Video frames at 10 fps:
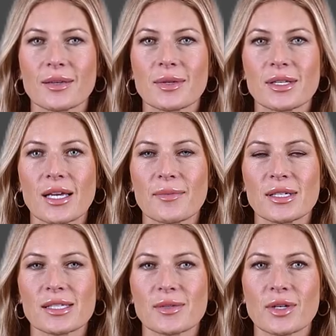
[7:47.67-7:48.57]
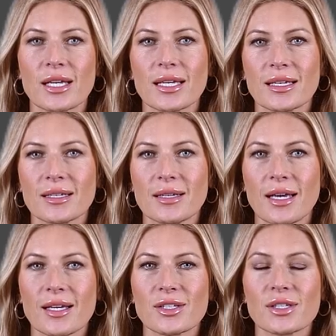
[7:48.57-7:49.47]
We'll type in spring.
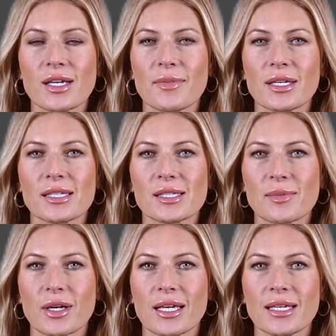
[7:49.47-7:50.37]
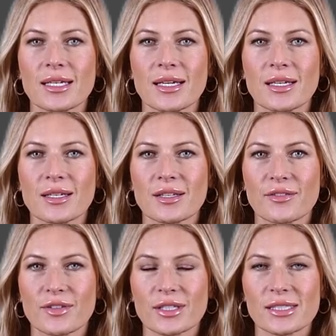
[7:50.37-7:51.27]
After typing in spring,
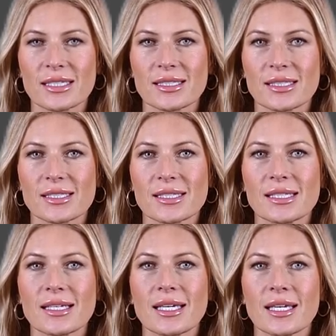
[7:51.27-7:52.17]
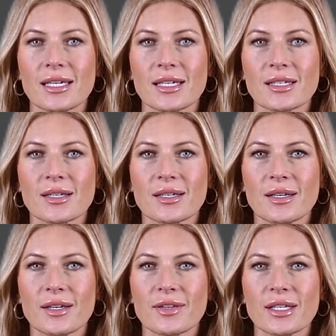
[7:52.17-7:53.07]
the first instance is indicated.
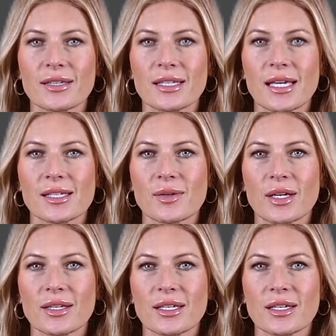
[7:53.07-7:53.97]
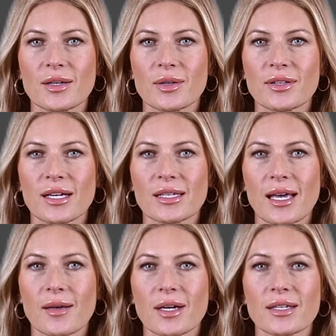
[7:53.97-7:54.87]
If we hit the next one, we'll find
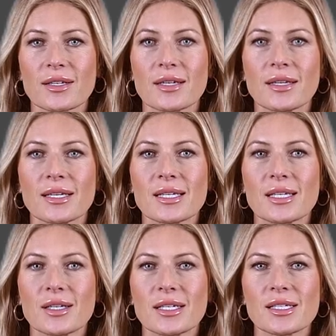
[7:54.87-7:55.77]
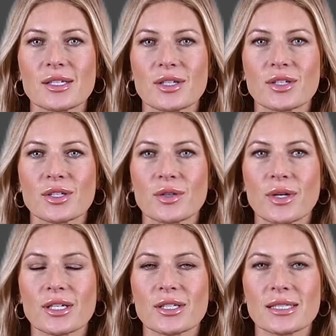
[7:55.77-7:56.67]
that one. So you can search your
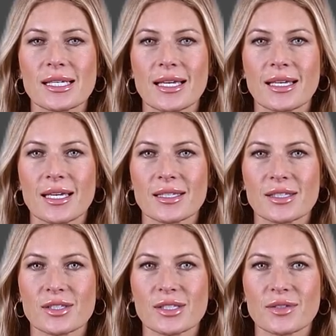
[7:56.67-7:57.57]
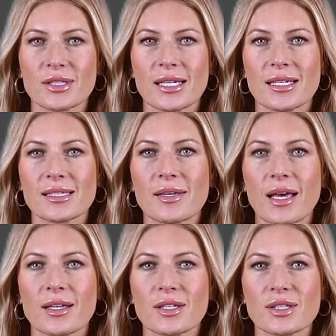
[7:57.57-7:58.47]
questions and answers for text
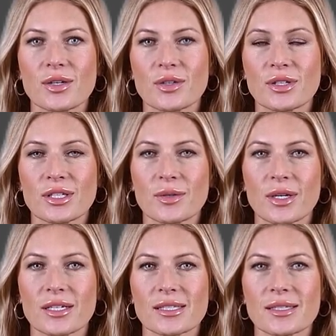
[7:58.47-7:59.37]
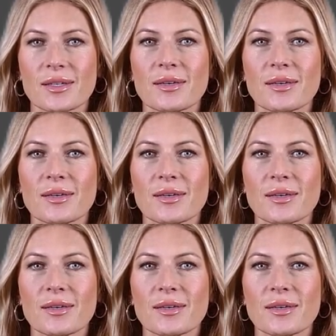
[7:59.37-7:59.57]
values or keywords.